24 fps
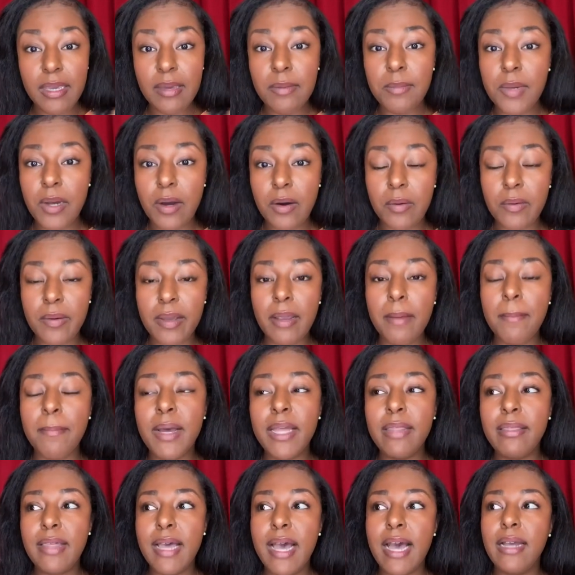keep going.
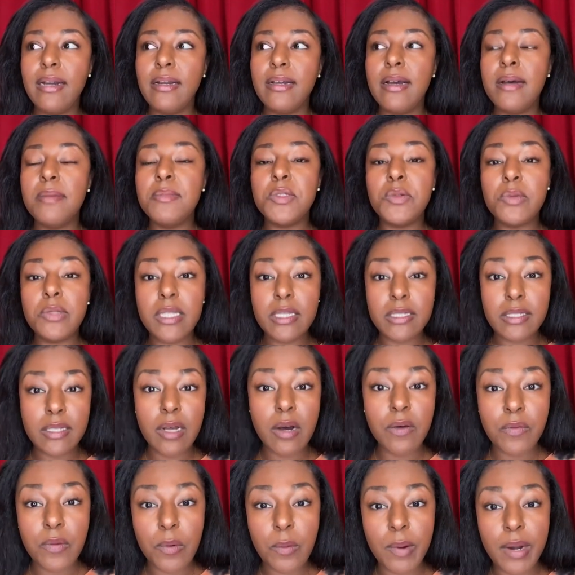But that comes with the
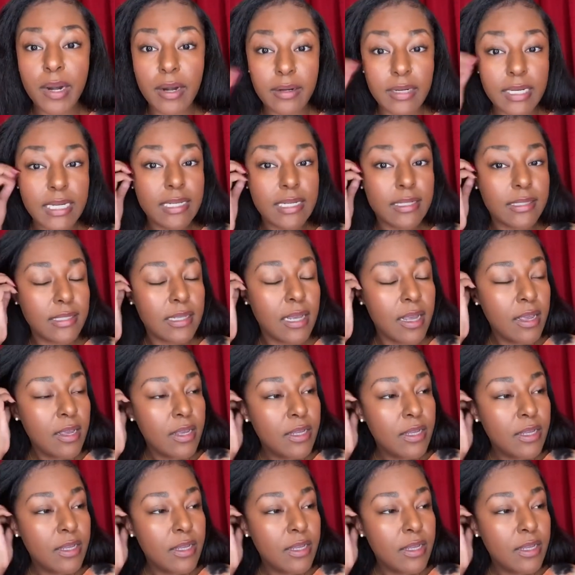self-awareness.